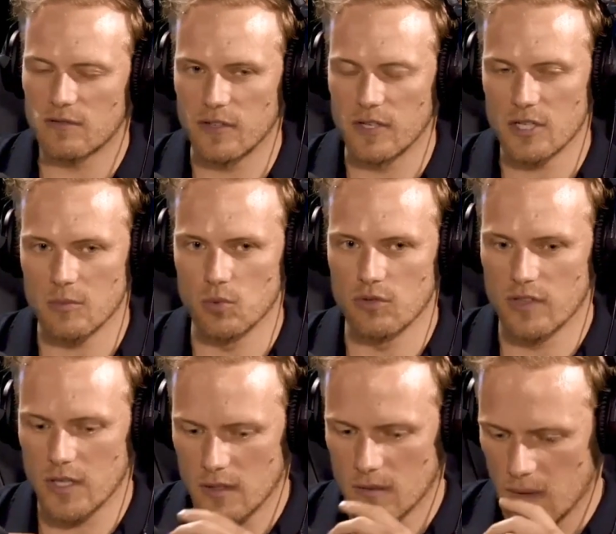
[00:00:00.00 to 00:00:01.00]
finished a
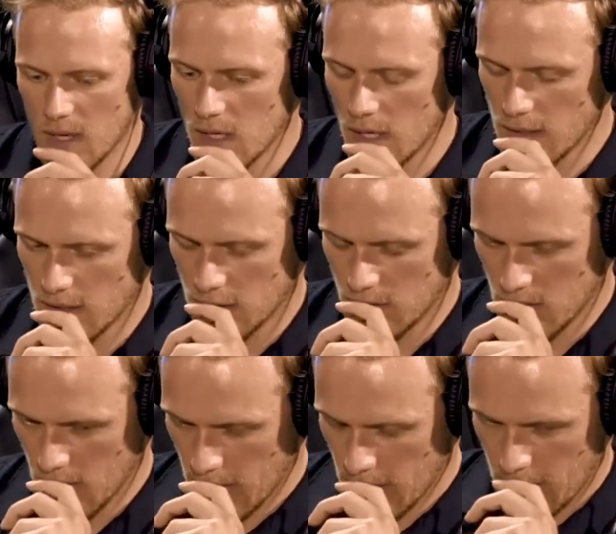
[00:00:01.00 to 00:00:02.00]
movie in London,
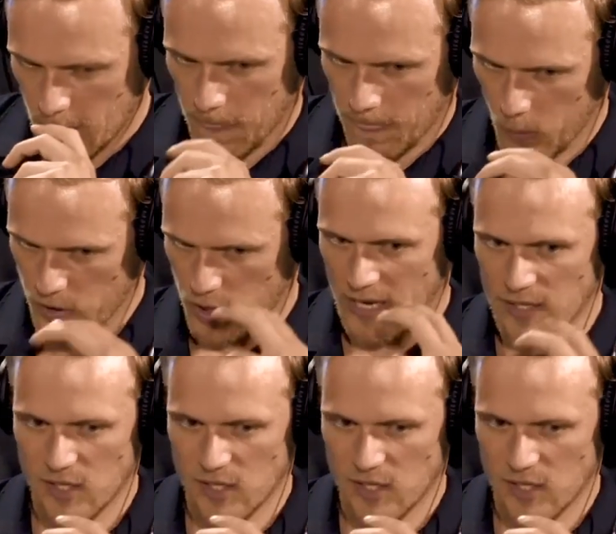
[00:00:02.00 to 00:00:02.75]
which had